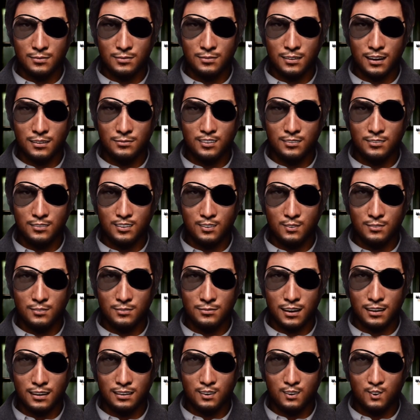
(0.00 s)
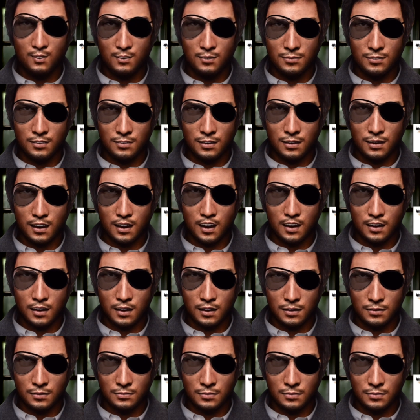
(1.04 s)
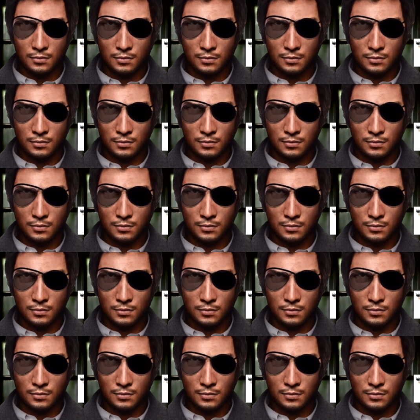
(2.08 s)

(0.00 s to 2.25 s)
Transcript: Do you remember what I said? LOL.